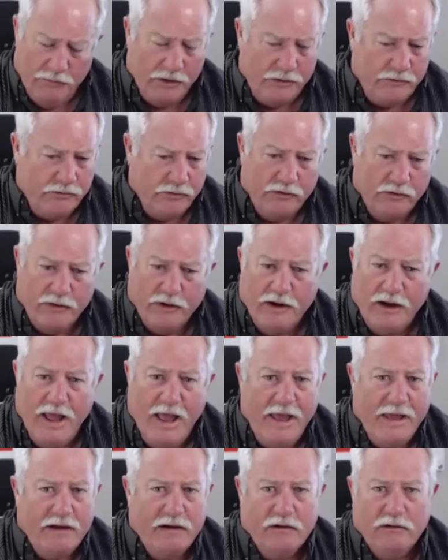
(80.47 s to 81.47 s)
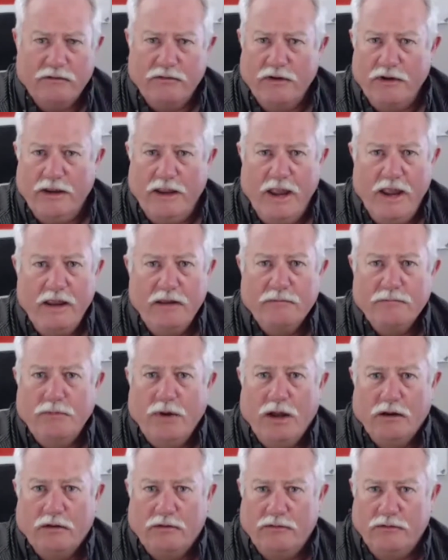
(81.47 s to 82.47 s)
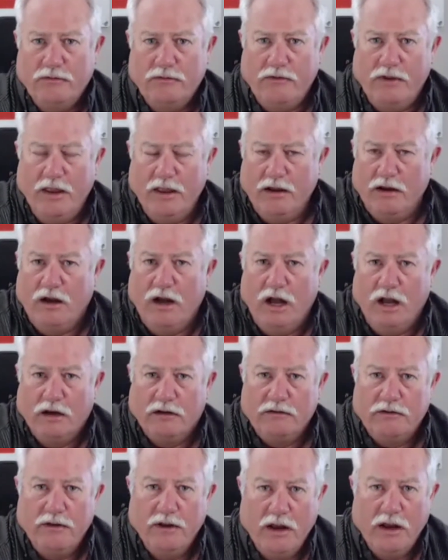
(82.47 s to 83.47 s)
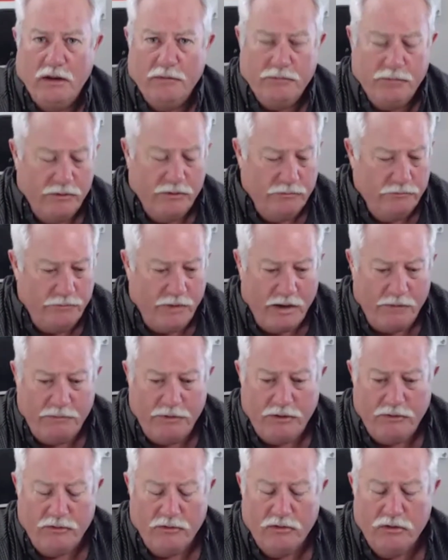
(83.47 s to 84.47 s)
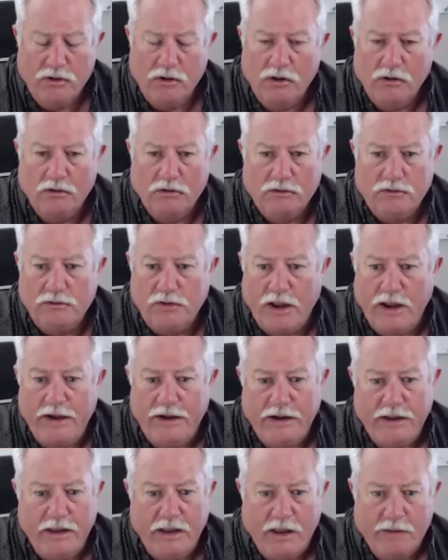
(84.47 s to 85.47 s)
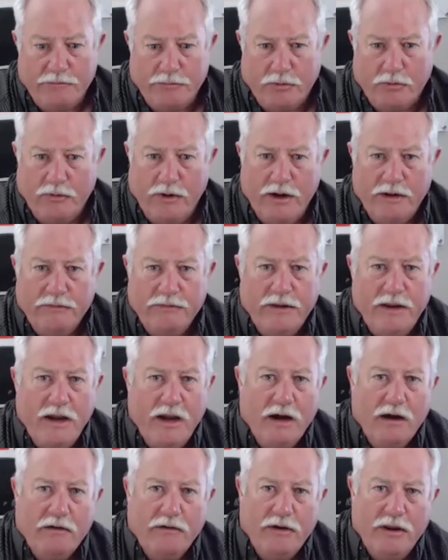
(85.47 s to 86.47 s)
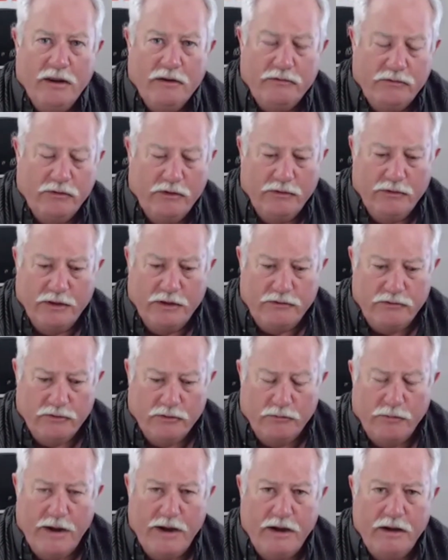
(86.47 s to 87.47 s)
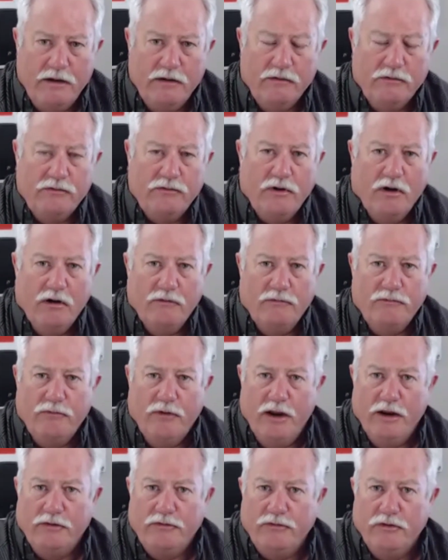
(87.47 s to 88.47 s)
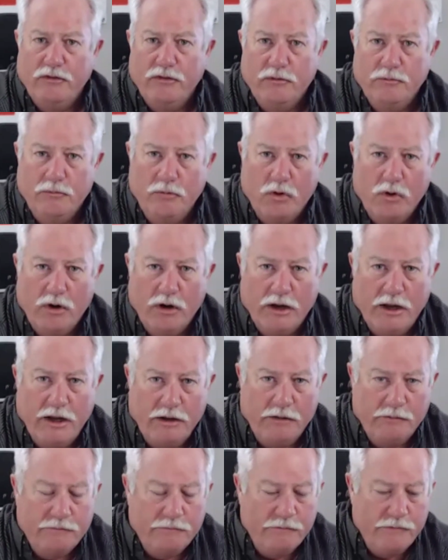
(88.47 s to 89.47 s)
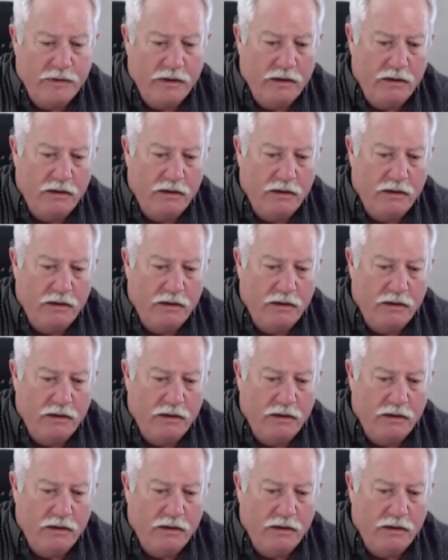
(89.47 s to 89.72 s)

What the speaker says: Make sure the ladders and gang boxes get locked up. Maybe do a little tidy up around the area so that you're ready to start fresh in the morning.